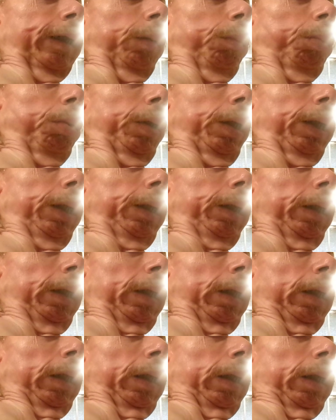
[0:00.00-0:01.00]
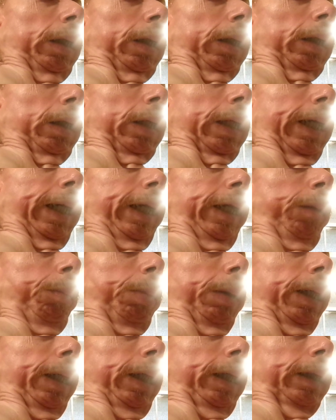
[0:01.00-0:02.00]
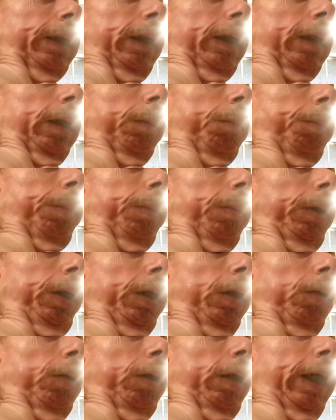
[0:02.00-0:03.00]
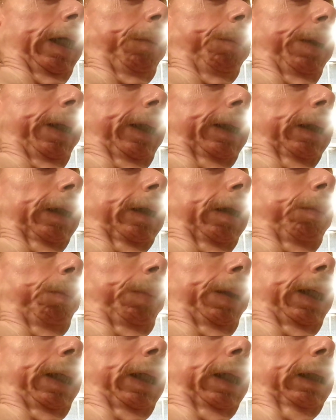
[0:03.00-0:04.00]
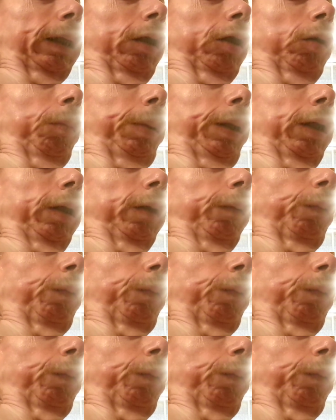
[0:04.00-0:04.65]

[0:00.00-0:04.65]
they can bring anybody can come. You know, anybody can come back. There can be